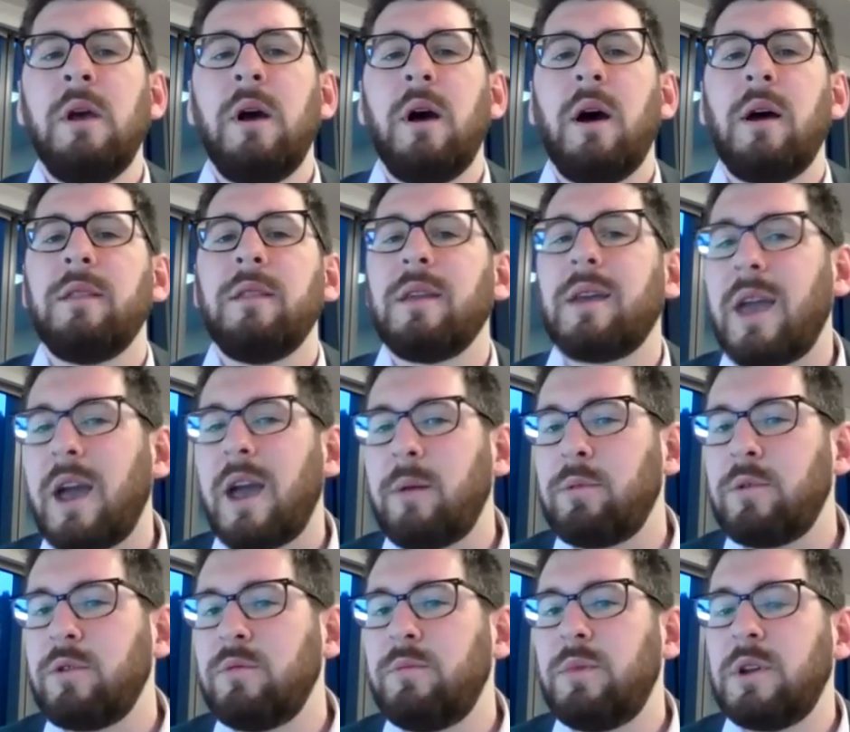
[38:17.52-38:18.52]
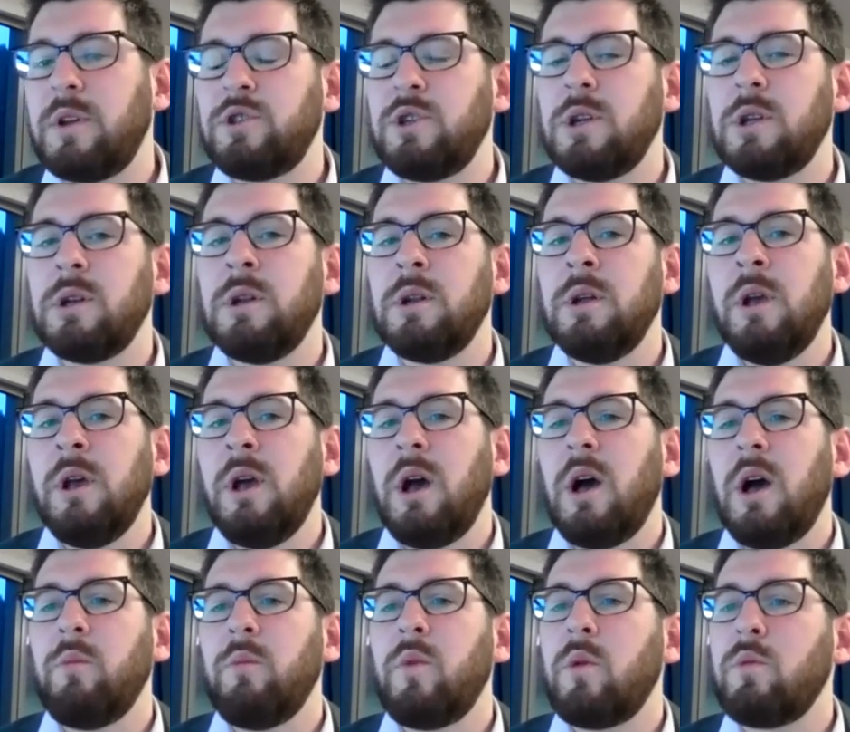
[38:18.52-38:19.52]
On the capital budget,
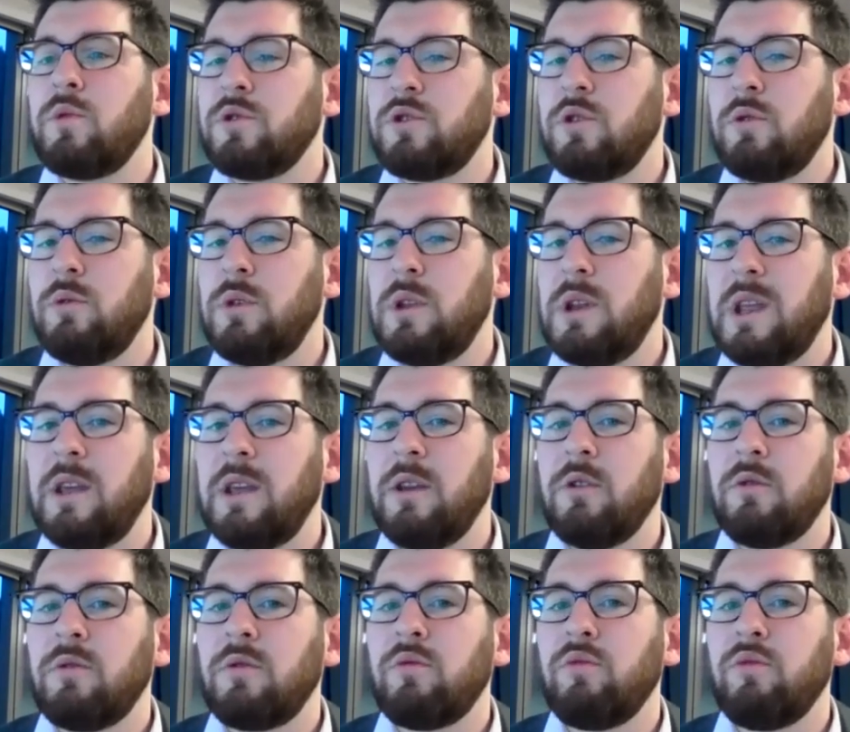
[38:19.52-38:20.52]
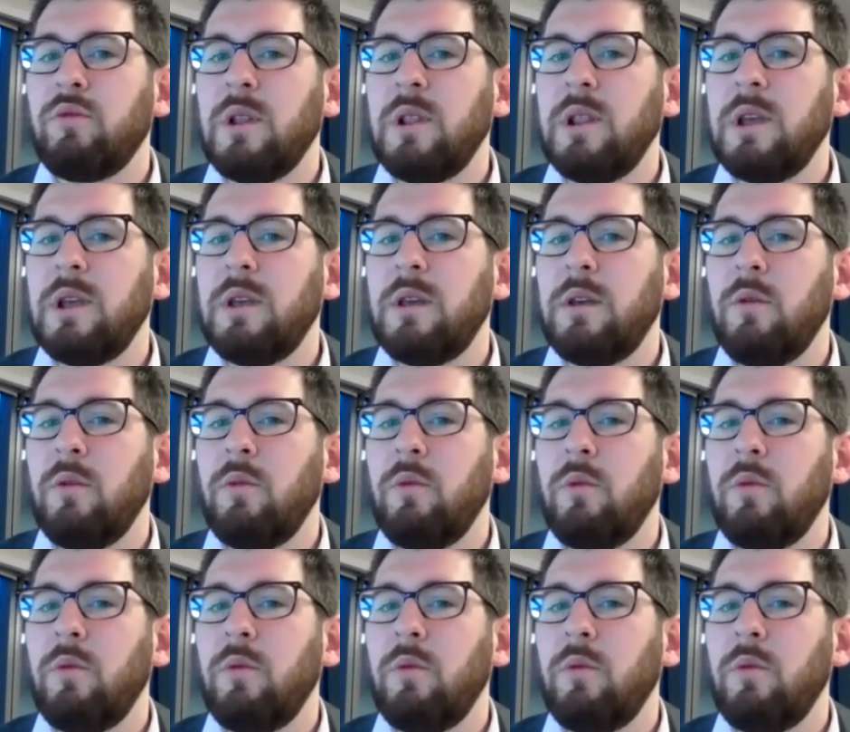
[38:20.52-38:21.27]
what we're showing here is really